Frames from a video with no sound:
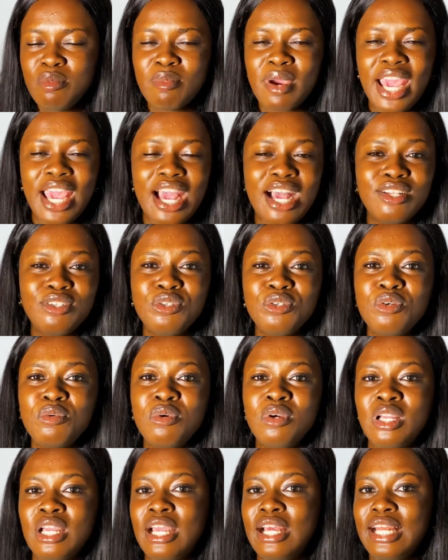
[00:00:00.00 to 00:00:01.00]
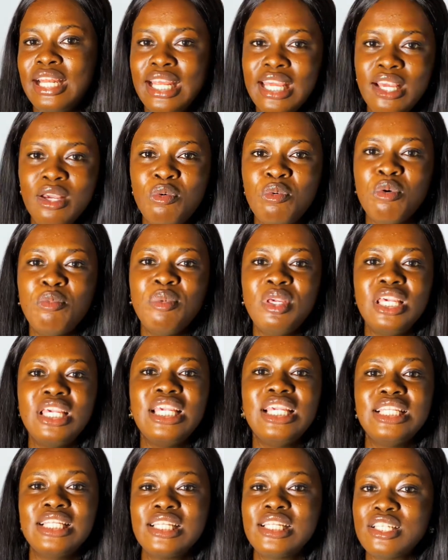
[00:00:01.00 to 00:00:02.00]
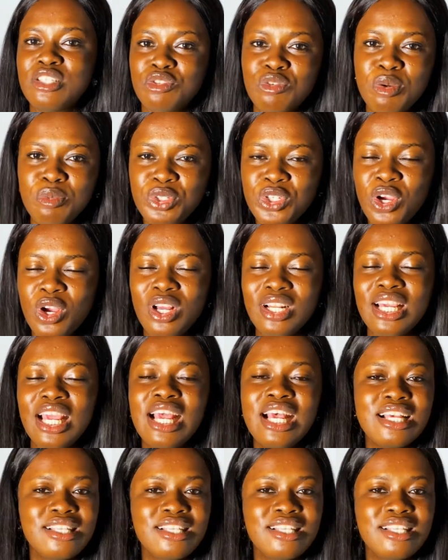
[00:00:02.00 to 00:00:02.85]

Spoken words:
My handle link will be in the description.